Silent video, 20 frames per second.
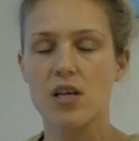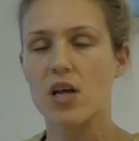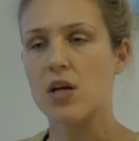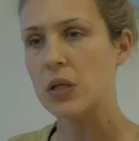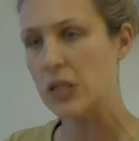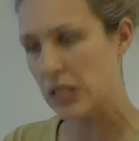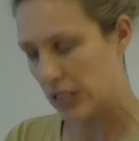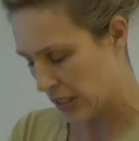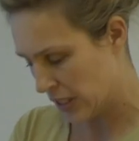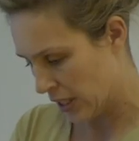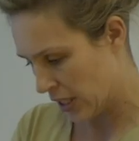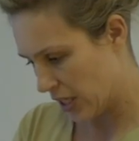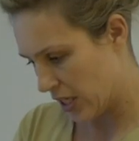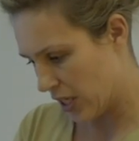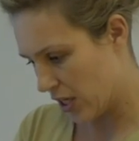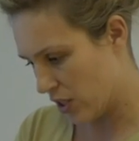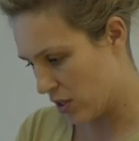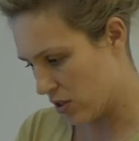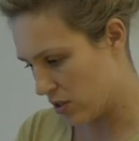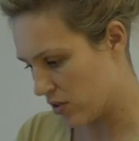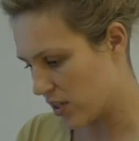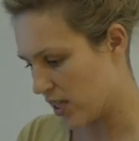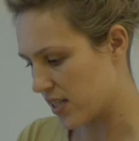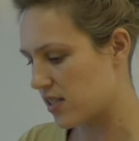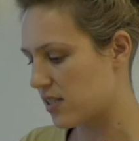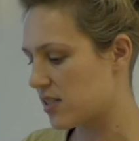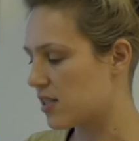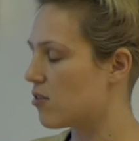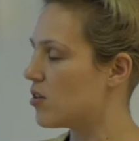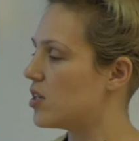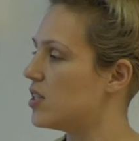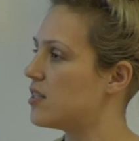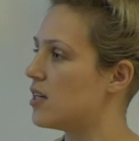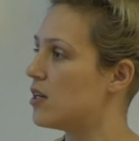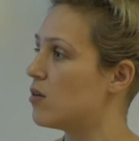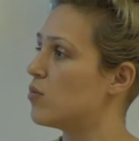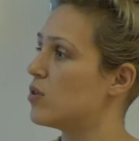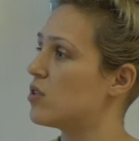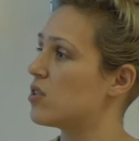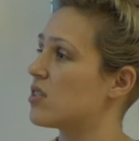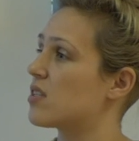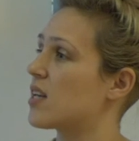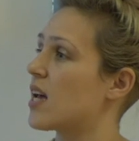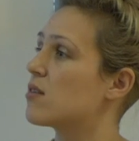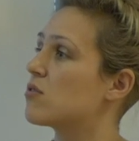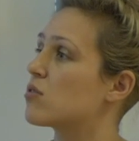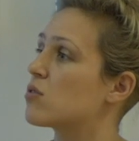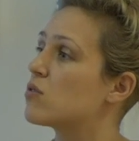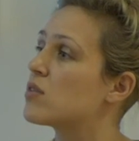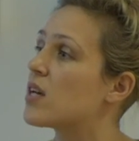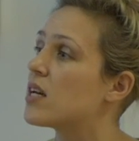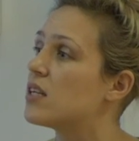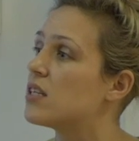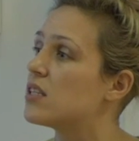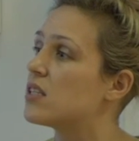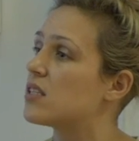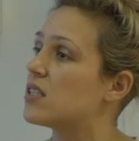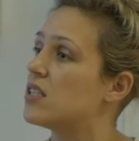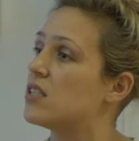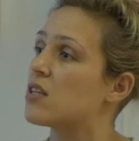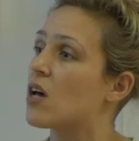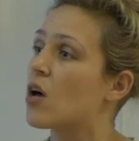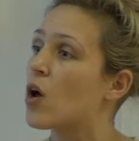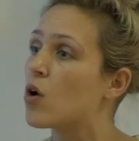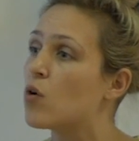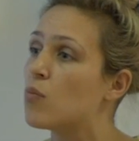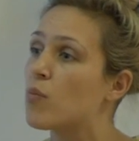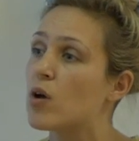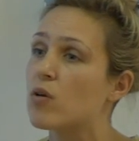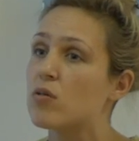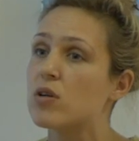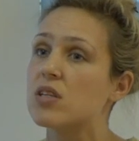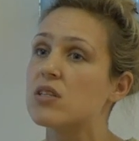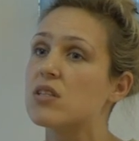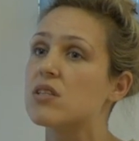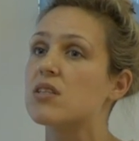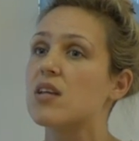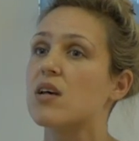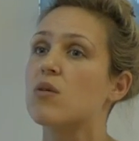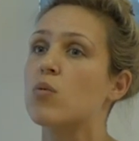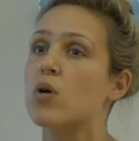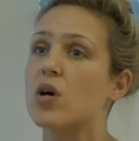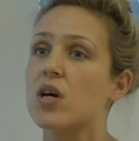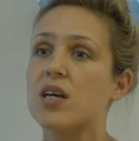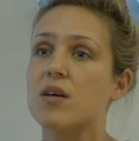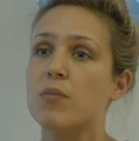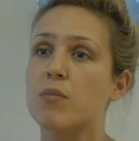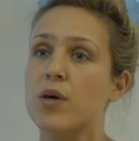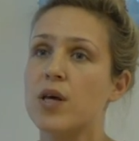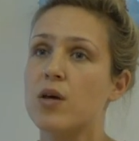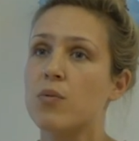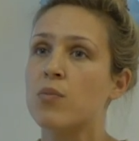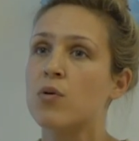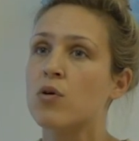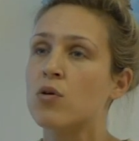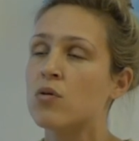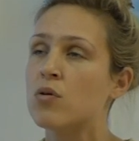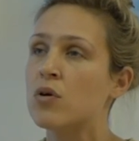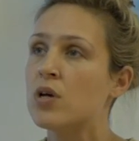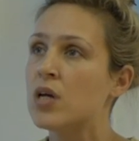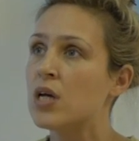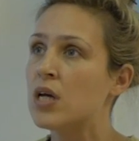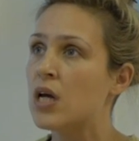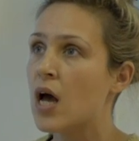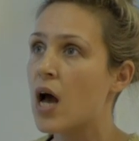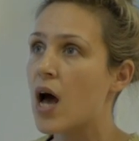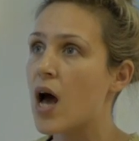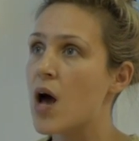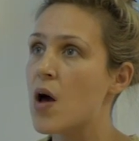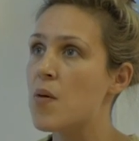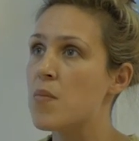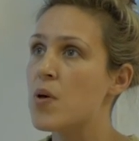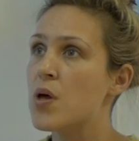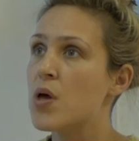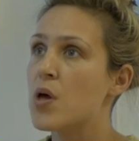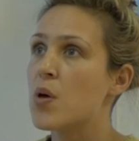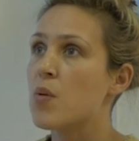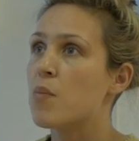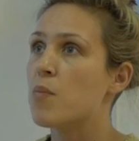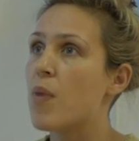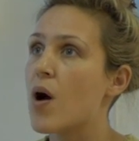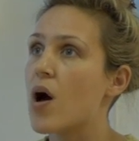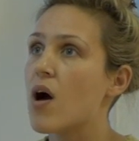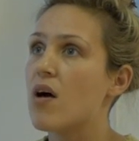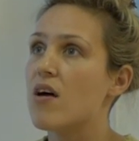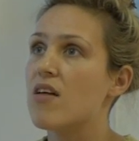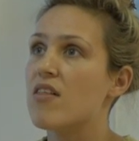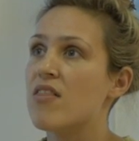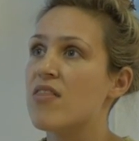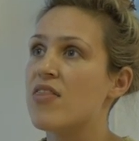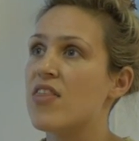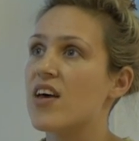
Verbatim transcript: So you're not necessarily dealing with just council tenants, these are homeowners, they're working people, but